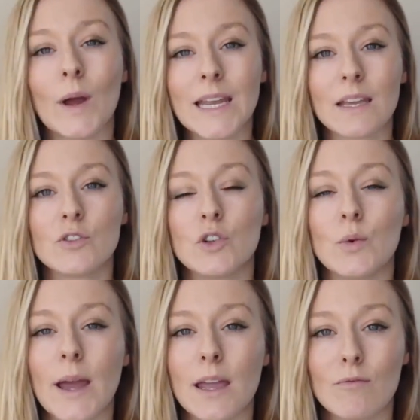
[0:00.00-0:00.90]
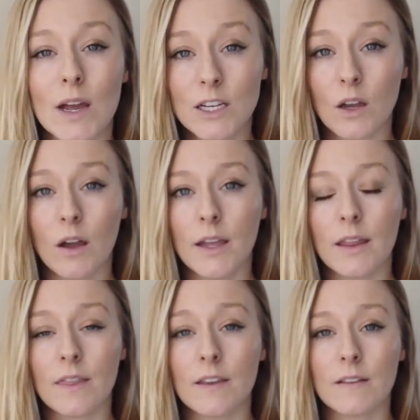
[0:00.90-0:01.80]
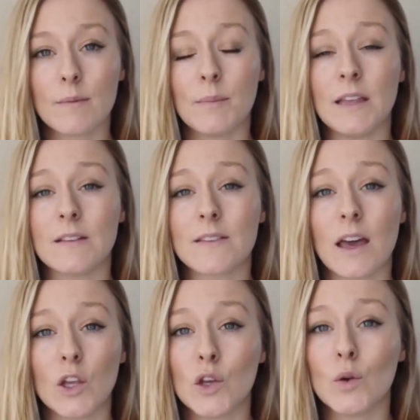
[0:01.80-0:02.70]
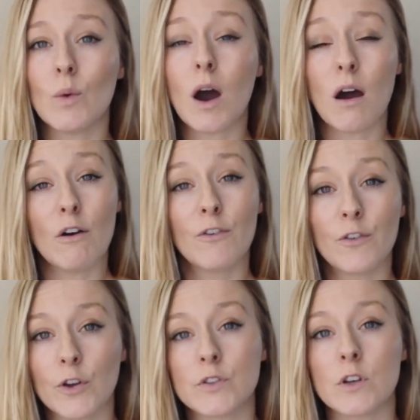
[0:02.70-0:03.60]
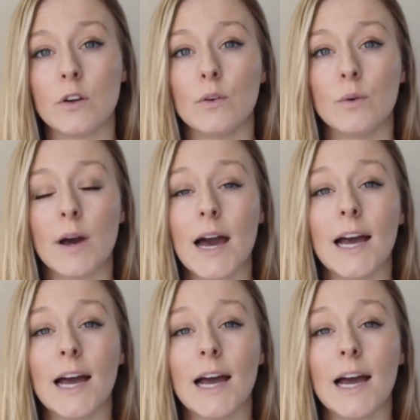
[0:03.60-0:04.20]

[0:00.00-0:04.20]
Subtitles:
When it gives you a red light, this means that you are fertile.